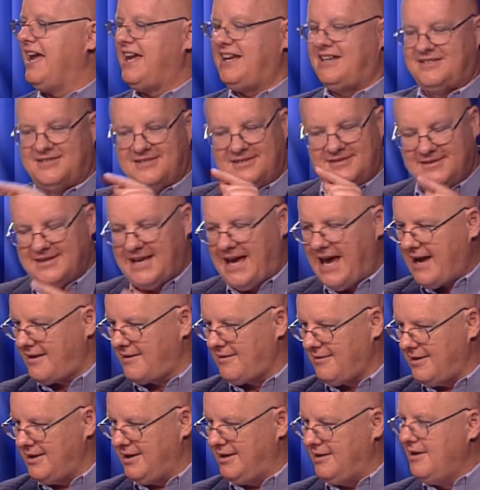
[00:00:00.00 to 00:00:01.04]

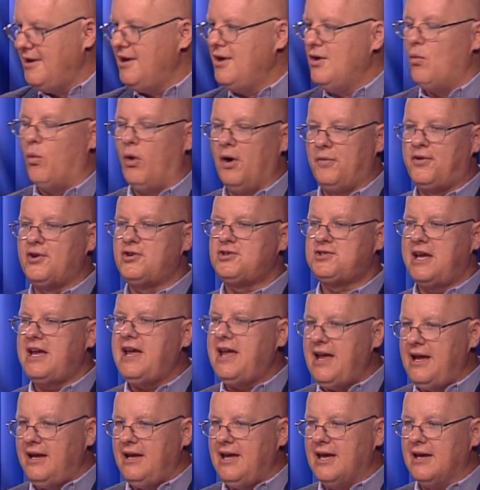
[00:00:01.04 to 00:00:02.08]
Exactly. What they're
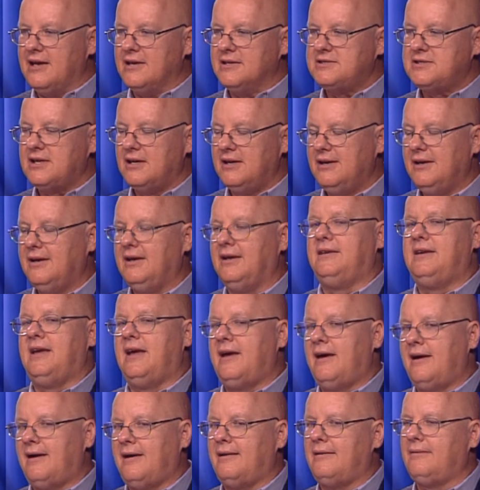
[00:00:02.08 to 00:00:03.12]
saying is,
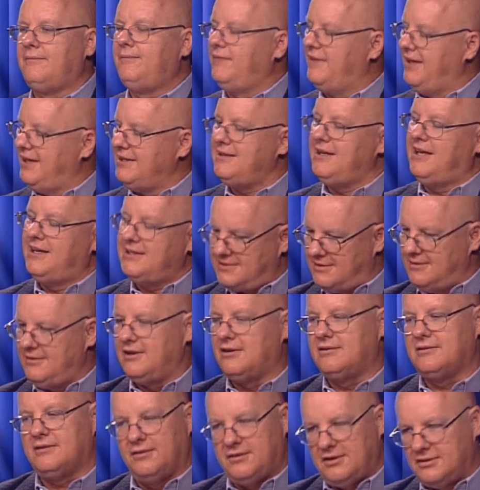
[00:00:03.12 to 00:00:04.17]
yeah, there's
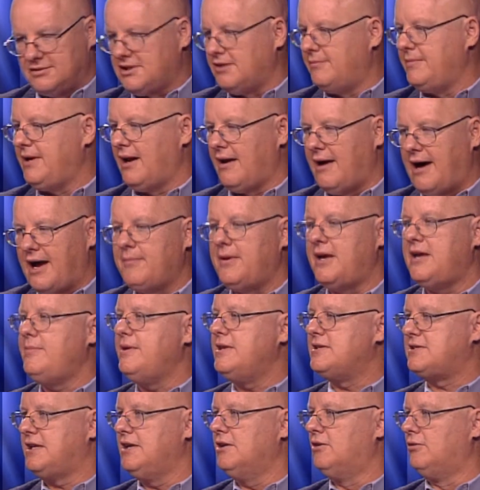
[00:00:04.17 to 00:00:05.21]
going to be a lot of
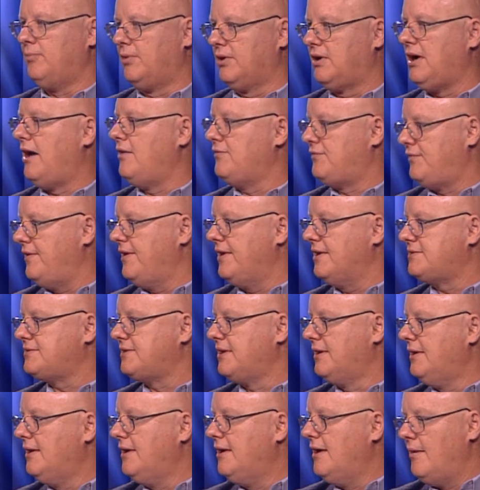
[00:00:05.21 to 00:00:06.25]
babies killed because of this,
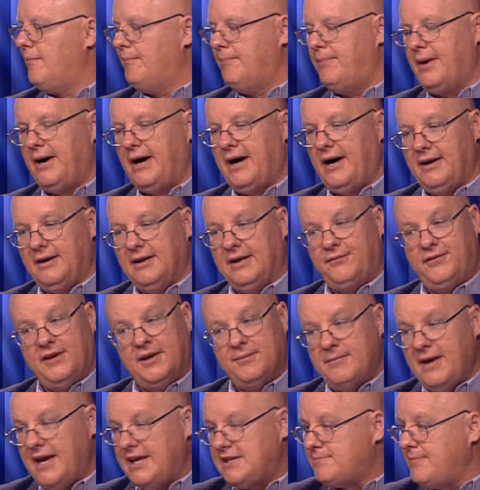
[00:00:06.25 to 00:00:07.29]
but if
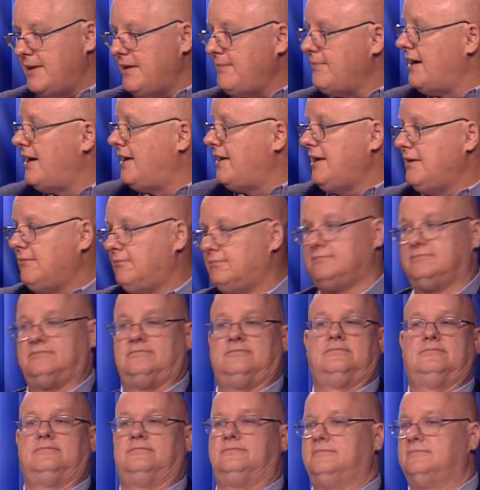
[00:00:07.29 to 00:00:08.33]
it makes me money,
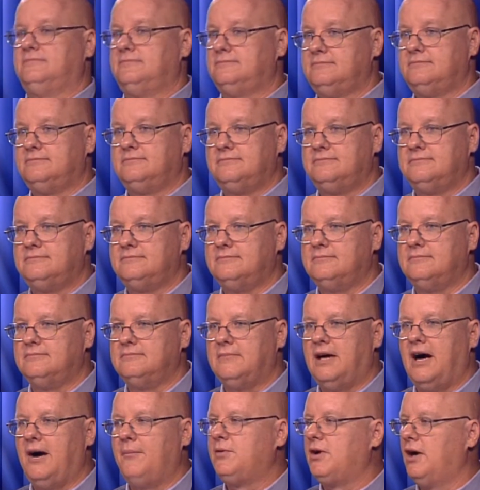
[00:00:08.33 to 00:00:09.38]

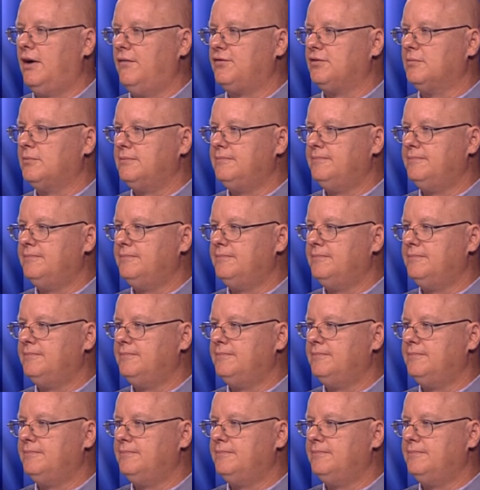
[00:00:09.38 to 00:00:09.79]
I'm comfortable.